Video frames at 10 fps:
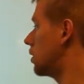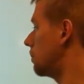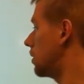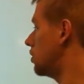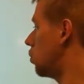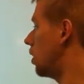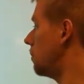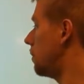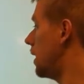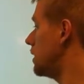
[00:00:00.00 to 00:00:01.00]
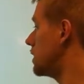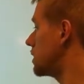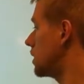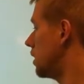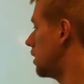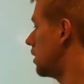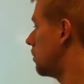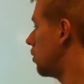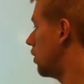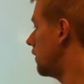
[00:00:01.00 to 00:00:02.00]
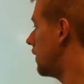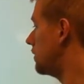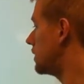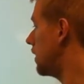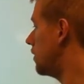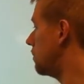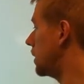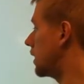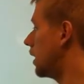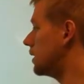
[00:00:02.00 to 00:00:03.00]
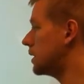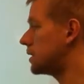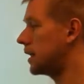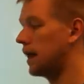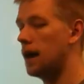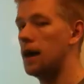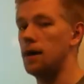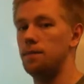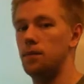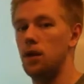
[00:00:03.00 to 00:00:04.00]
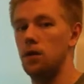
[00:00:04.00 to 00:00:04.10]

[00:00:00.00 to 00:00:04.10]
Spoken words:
So I'm going to do 1 minus 0.57 because it's decay.